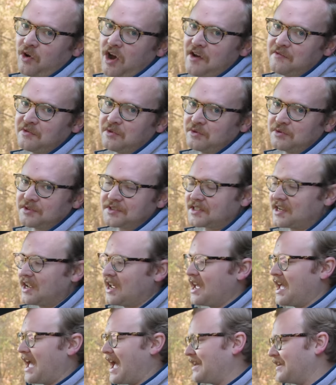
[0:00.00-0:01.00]
rivals,
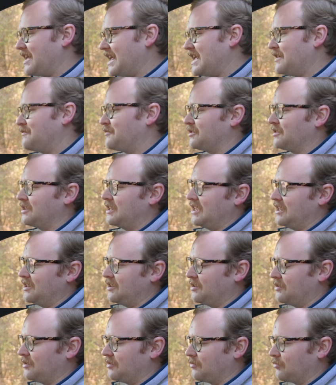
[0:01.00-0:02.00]
and even
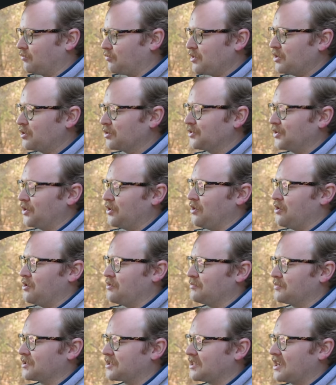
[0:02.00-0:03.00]
in real
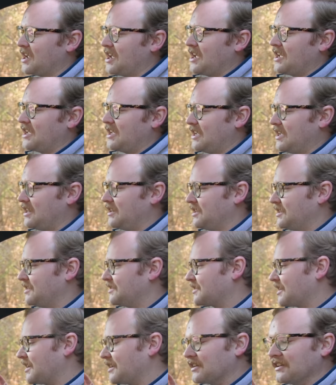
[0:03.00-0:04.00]
terms, it
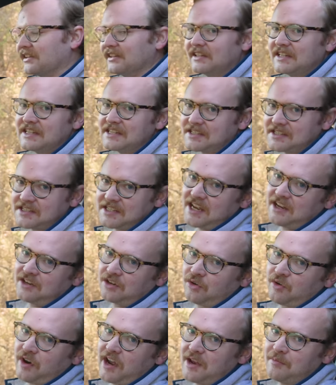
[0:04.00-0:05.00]
is at least
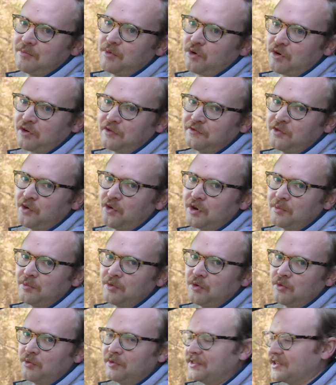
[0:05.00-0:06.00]
ten grand more
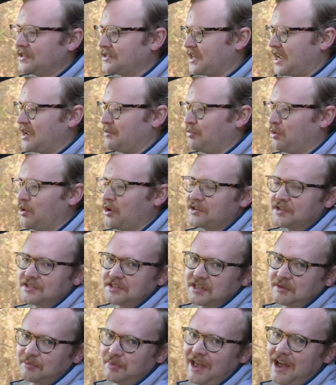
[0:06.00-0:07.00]
affordable with the same
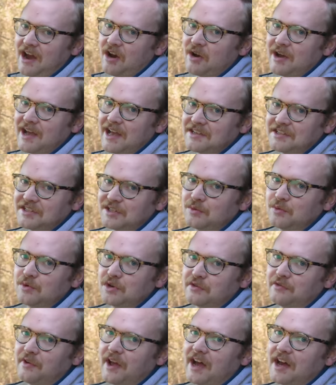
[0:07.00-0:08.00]
purchasing power as you would
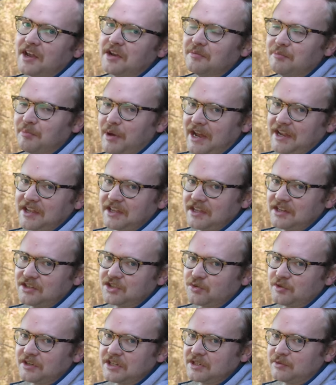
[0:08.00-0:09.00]
have had back in
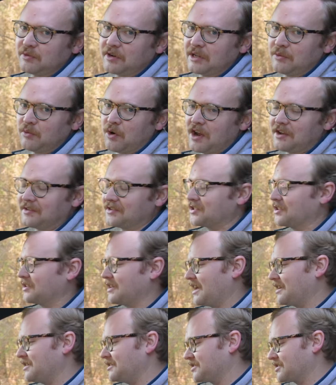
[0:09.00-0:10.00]
twenty twenty-one. So
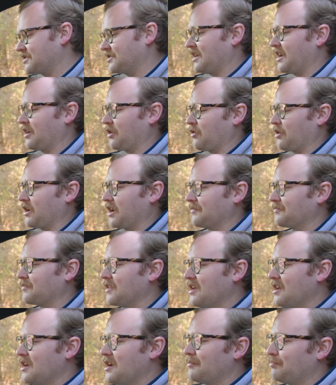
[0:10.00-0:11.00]
that is staggering.
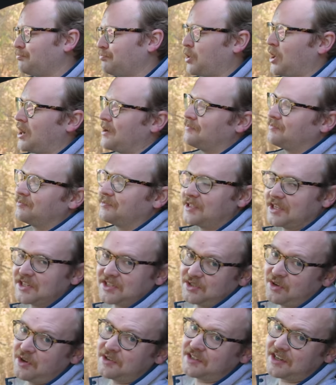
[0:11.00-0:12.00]
But
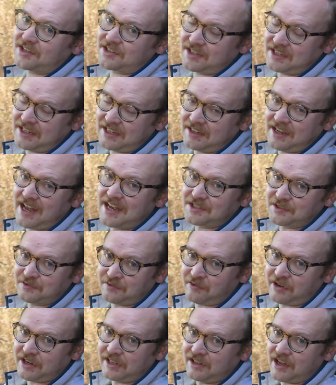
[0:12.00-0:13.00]
there's no such thing as a
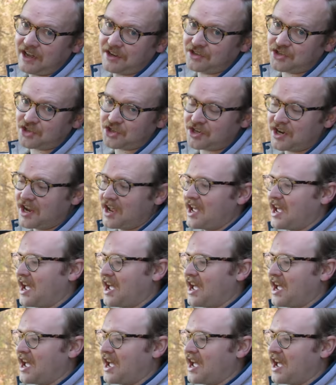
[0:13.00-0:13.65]
free lunch.